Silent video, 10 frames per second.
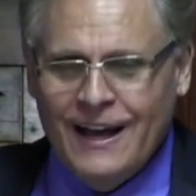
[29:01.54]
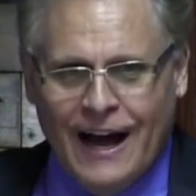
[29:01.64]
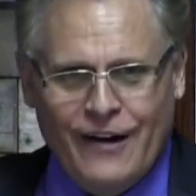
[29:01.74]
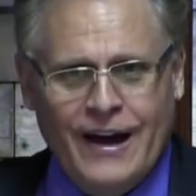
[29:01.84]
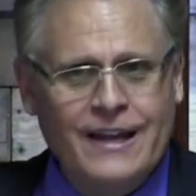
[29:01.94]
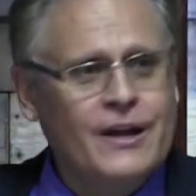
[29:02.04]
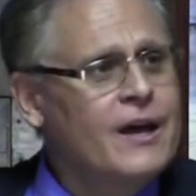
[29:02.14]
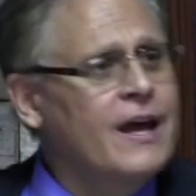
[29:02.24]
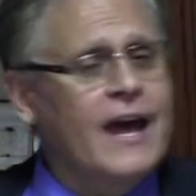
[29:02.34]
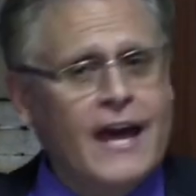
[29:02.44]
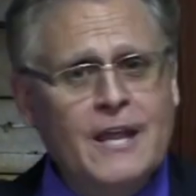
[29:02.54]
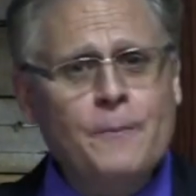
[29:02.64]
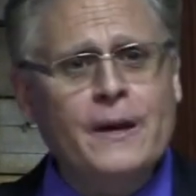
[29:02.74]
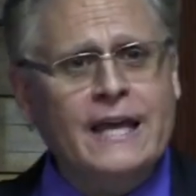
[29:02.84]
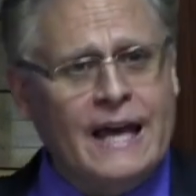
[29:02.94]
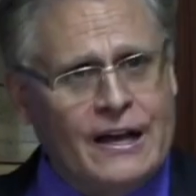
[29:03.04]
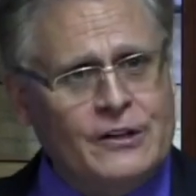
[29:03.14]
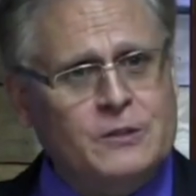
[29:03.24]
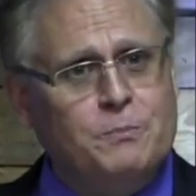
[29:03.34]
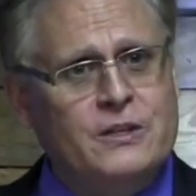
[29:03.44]
All right. Anybody
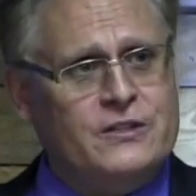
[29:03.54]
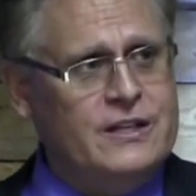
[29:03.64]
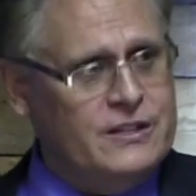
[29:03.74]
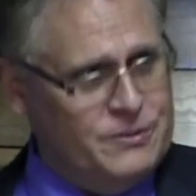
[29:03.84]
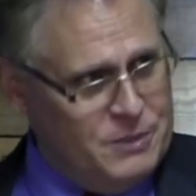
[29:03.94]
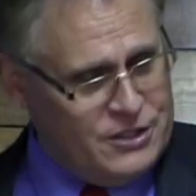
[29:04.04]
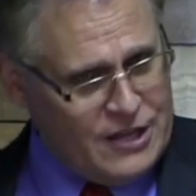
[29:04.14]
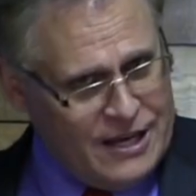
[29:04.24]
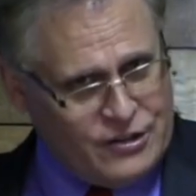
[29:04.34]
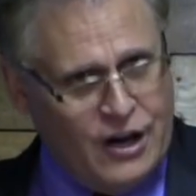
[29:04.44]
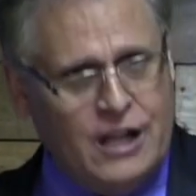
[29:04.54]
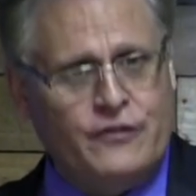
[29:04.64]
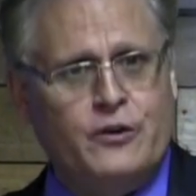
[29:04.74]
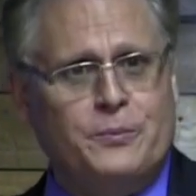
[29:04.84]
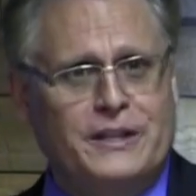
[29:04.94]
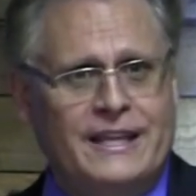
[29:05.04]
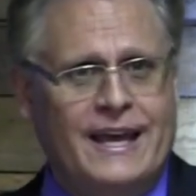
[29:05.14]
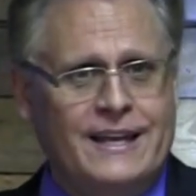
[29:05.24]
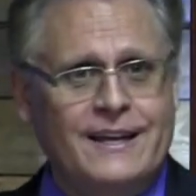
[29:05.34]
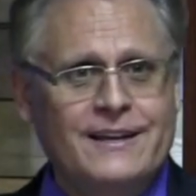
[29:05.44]
else besides Oliver been
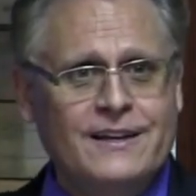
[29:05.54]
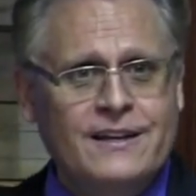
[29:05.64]
dead?